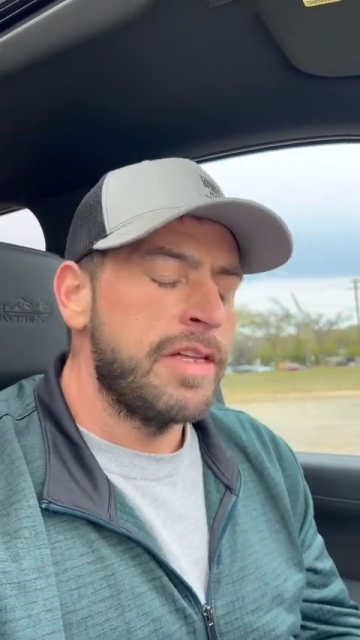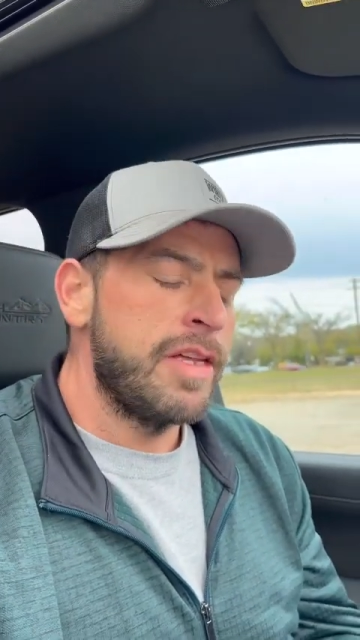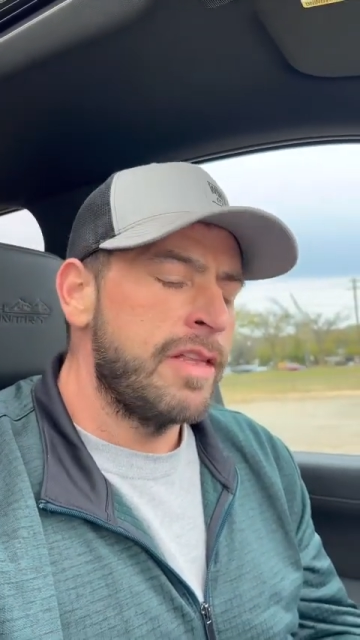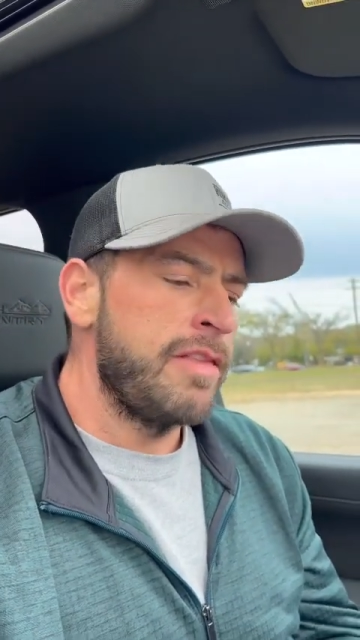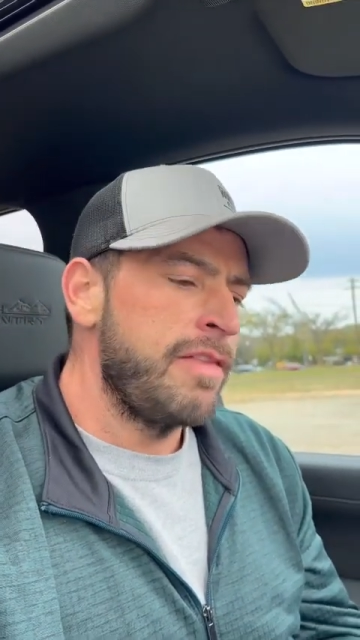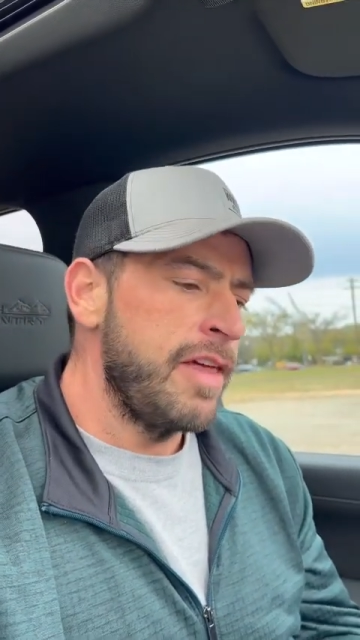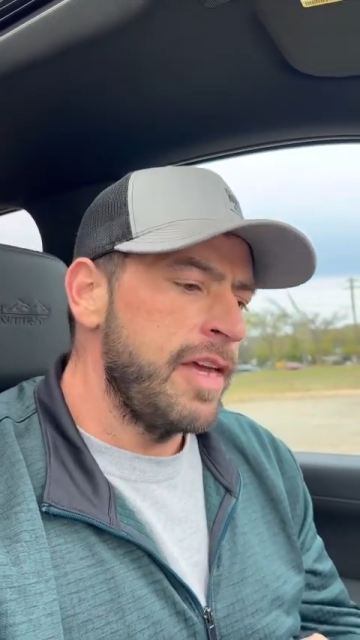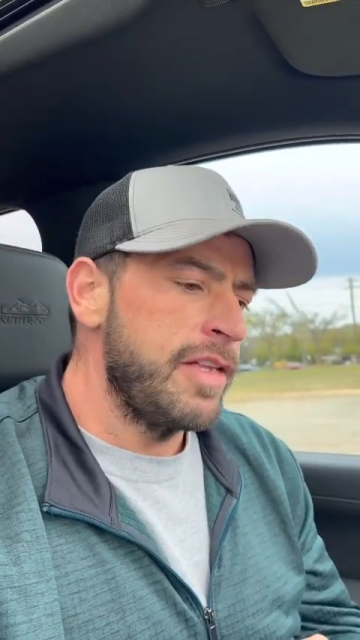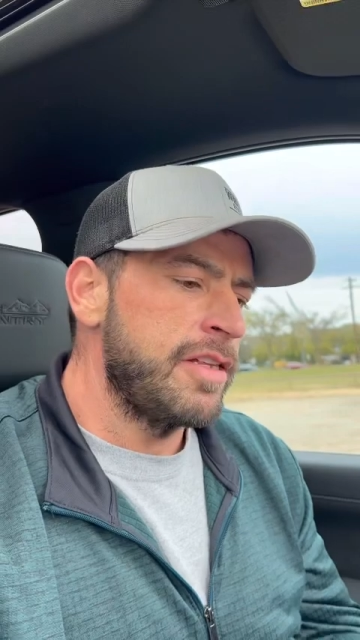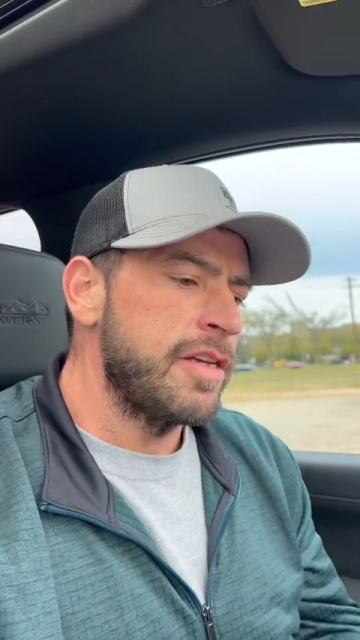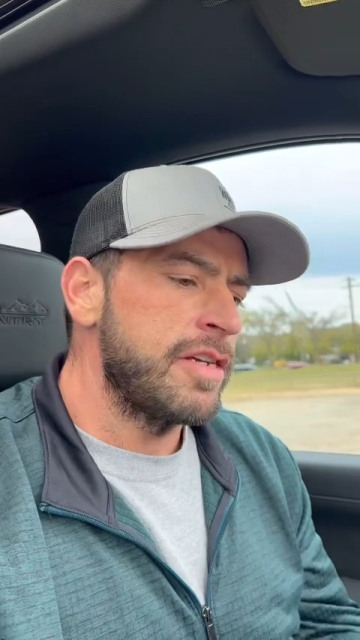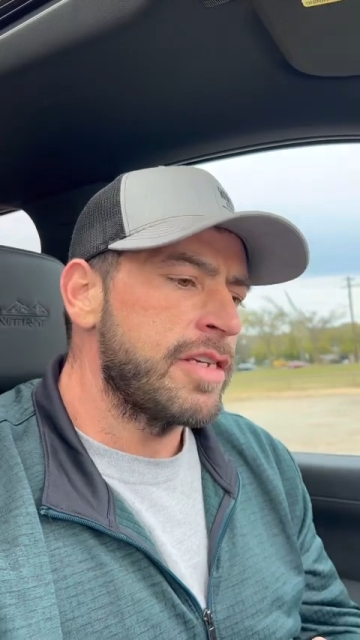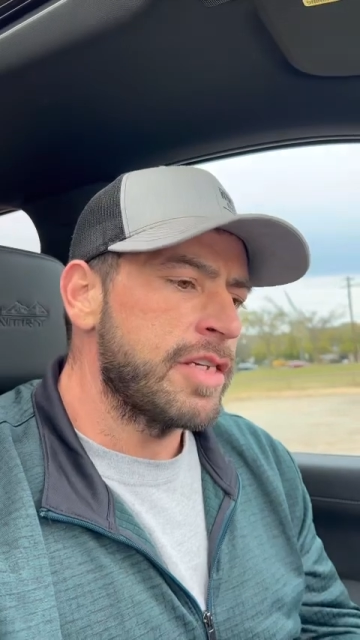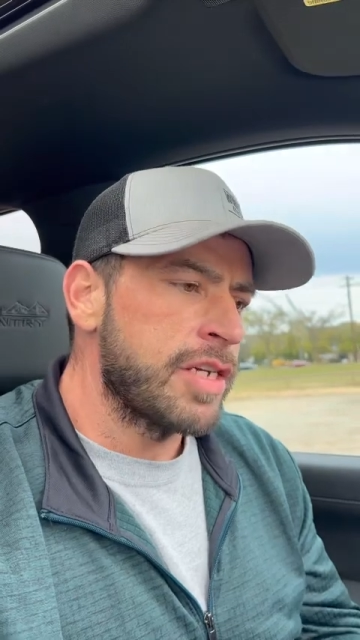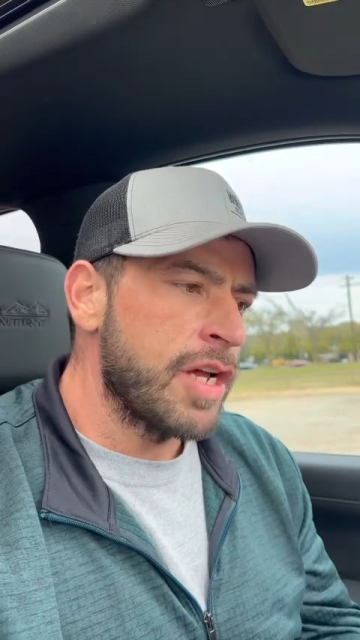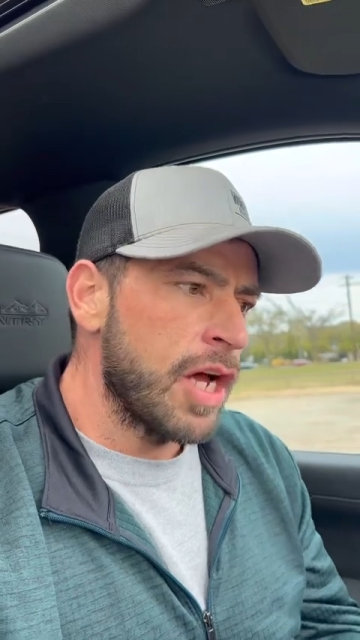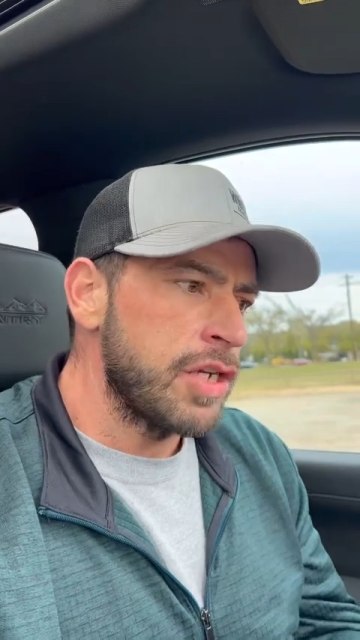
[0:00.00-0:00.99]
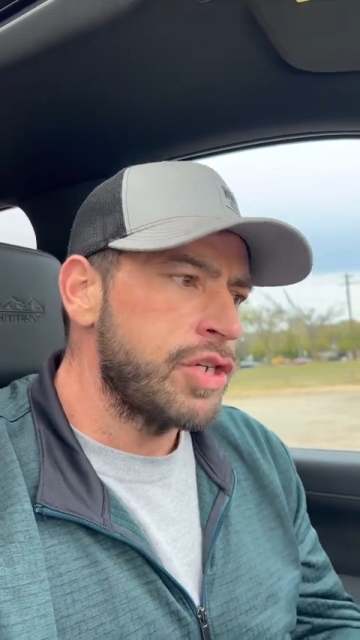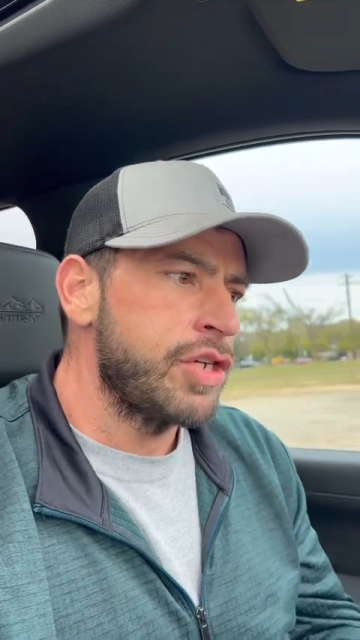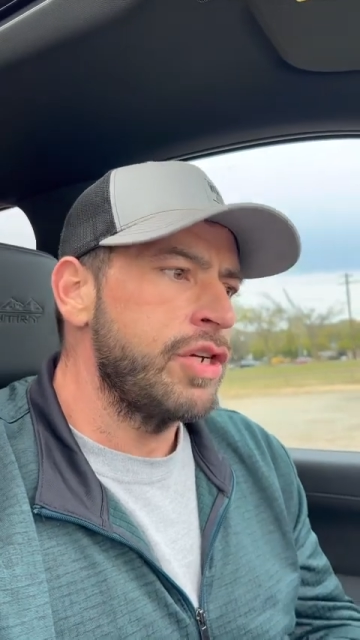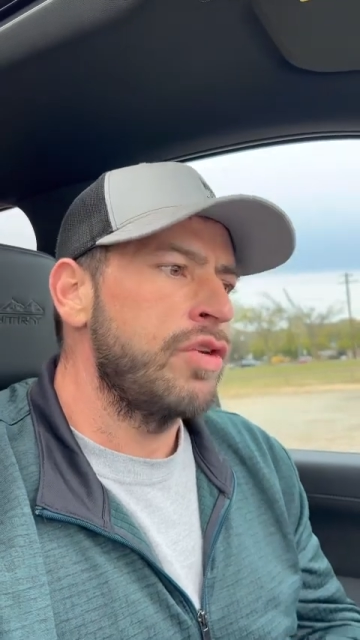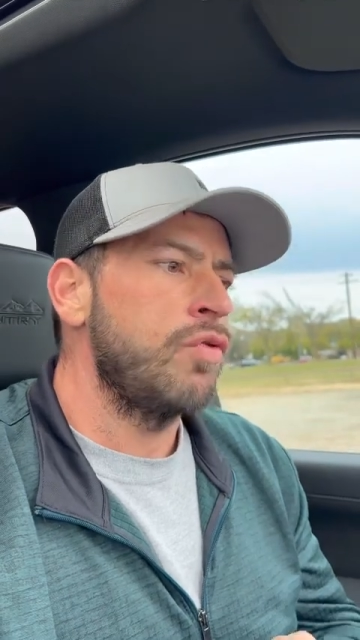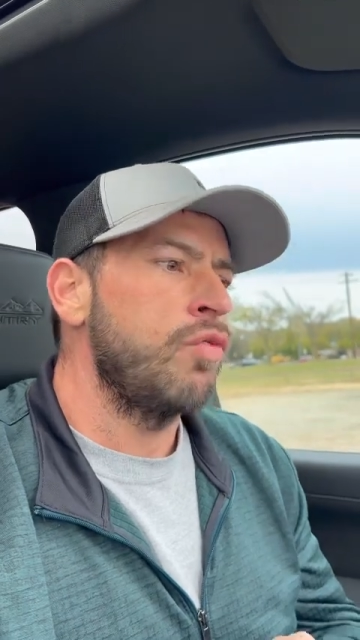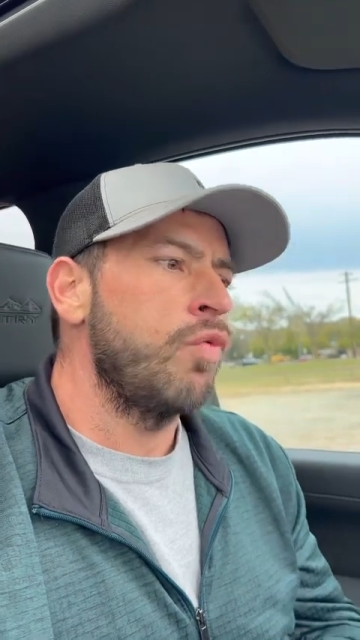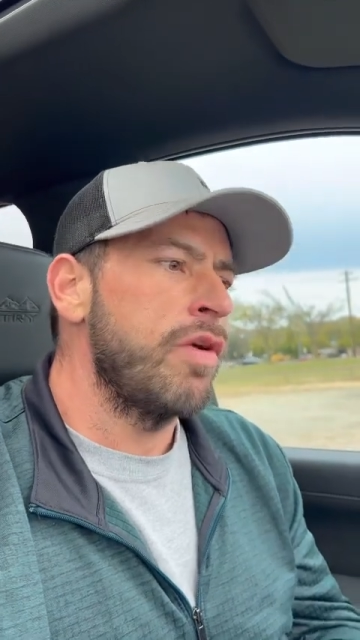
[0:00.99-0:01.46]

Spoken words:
the discussion